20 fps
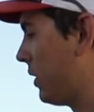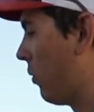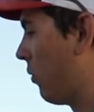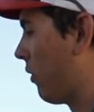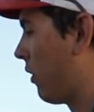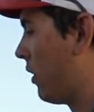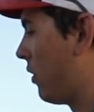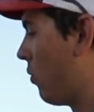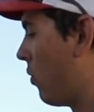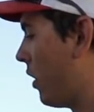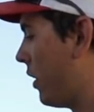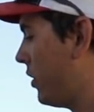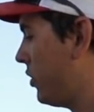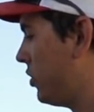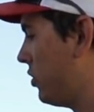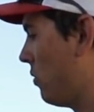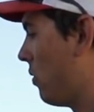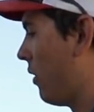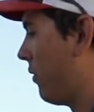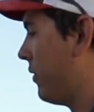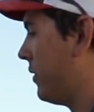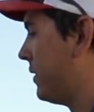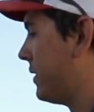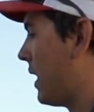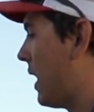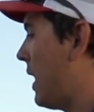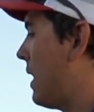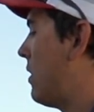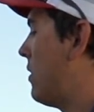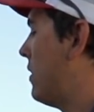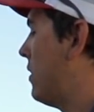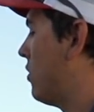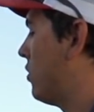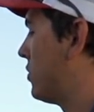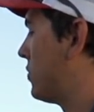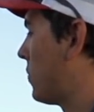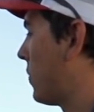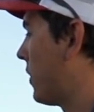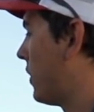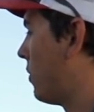thing we're going to want to do on the tire here
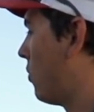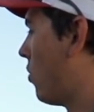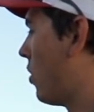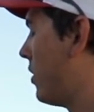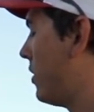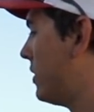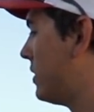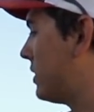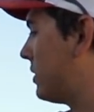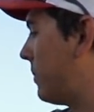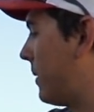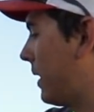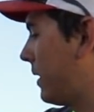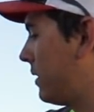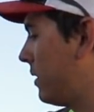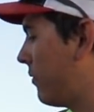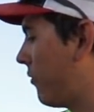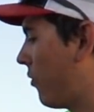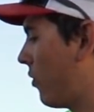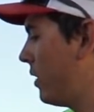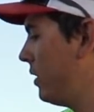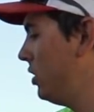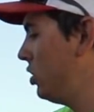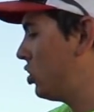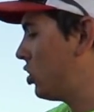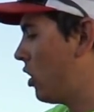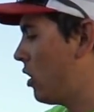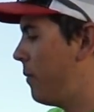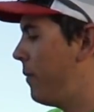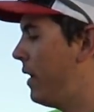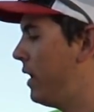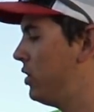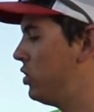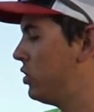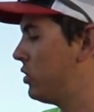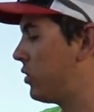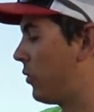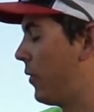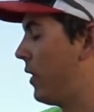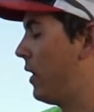is we're going to want to inspect it for any sharp
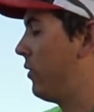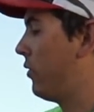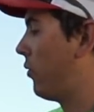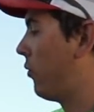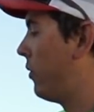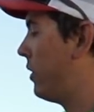edges around the